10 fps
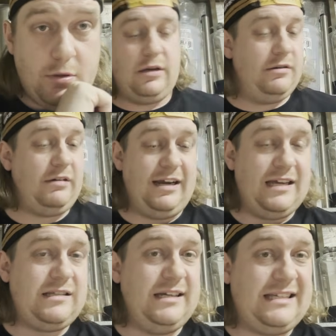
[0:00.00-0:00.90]
So I
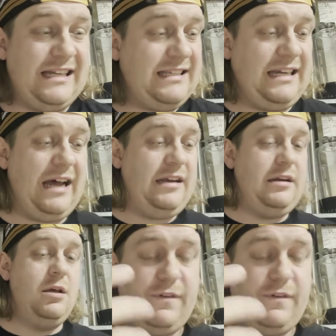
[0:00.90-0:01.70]
guess let's get started.